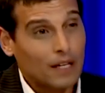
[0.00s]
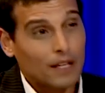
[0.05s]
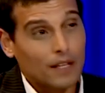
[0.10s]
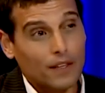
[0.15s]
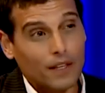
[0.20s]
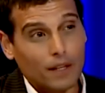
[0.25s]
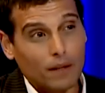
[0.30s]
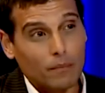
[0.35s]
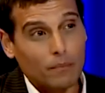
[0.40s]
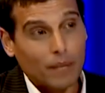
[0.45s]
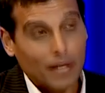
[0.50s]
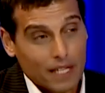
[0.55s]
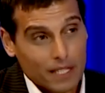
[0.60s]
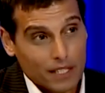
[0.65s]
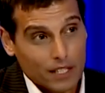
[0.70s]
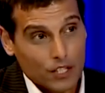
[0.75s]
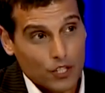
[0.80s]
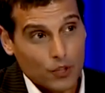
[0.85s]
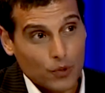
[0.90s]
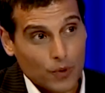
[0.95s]
The
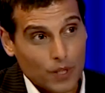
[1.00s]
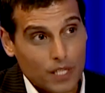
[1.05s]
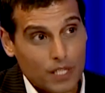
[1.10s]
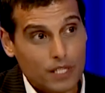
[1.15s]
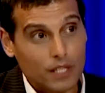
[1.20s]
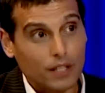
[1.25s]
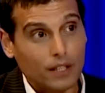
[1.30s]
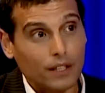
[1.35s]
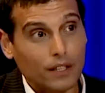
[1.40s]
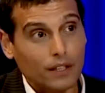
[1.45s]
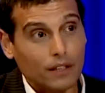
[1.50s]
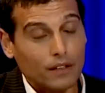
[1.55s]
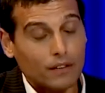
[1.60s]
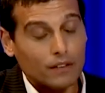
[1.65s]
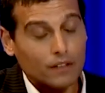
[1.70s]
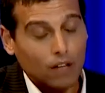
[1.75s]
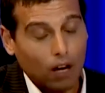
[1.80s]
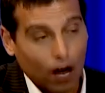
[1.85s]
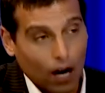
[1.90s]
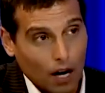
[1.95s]
biggest issue is the
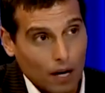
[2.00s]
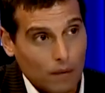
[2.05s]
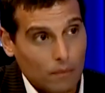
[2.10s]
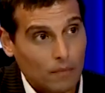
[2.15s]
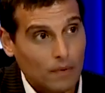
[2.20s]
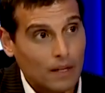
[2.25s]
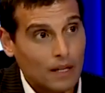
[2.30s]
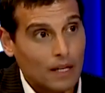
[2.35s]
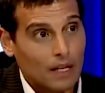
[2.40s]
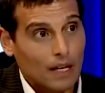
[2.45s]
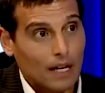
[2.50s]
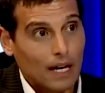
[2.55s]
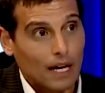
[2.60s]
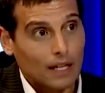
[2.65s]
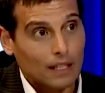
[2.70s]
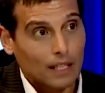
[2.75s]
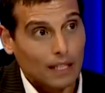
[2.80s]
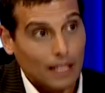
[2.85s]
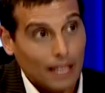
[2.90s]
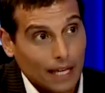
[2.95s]
time,
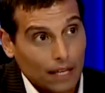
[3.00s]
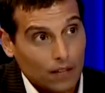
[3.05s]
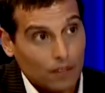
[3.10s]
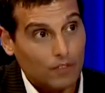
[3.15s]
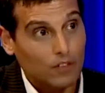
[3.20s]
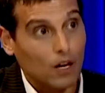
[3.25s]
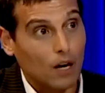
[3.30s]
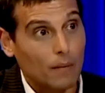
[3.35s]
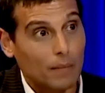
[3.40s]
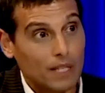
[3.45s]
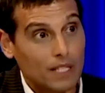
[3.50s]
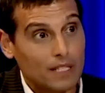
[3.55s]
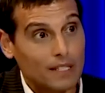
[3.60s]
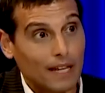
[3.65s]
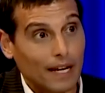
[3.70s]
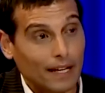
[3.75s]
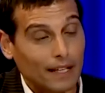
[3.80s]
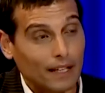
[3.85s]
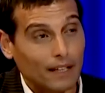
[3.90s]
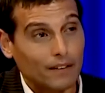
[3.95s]
uh, the length of time it's
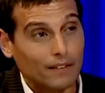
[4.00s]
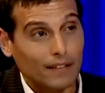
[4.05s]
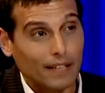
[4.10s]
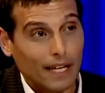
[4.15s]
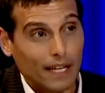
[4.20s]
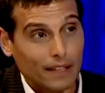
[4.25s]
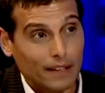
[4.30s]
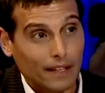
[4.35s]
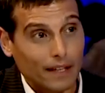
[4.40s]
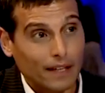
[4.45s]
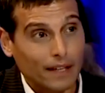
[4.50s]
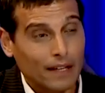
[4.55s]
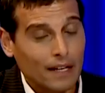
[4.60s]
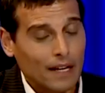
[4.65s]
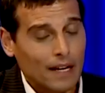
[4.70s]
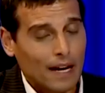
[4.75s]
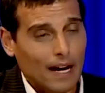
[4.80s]
taking to get there,